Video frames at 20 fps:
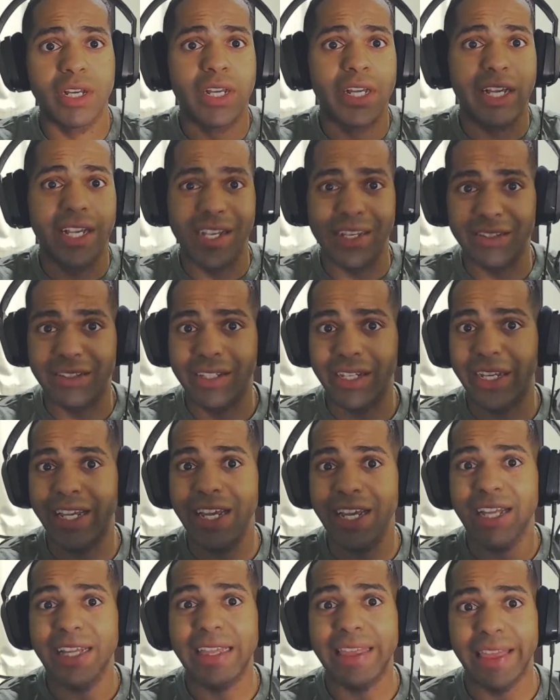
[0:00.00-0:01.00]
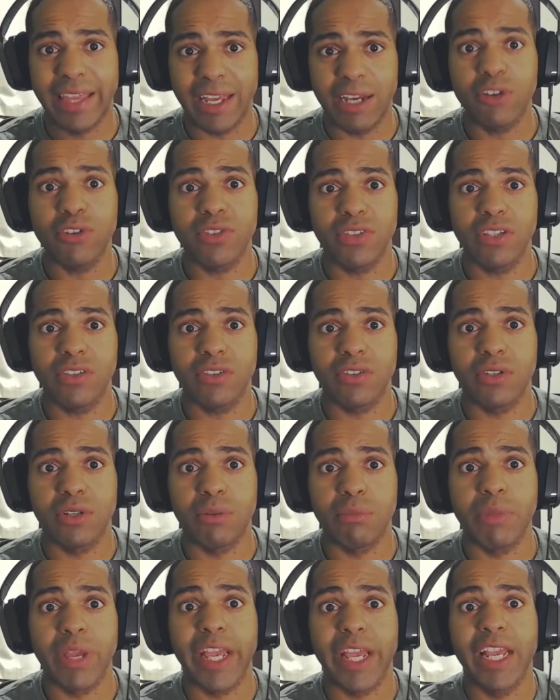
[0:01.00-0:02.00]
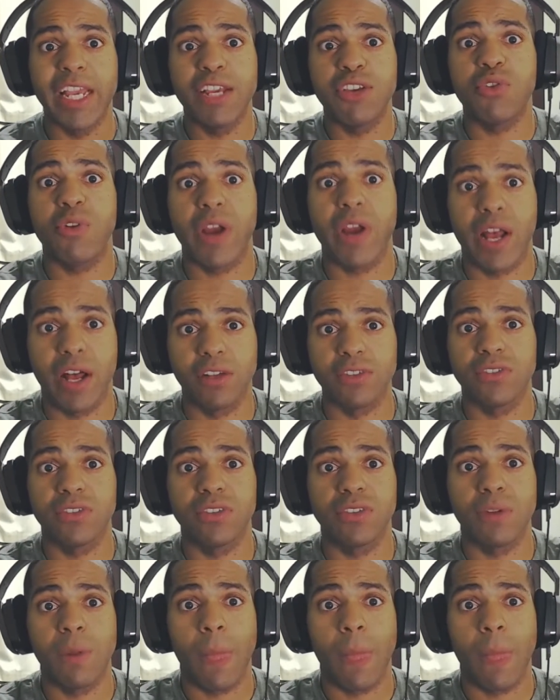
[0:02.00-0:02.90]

is to get their system in your house,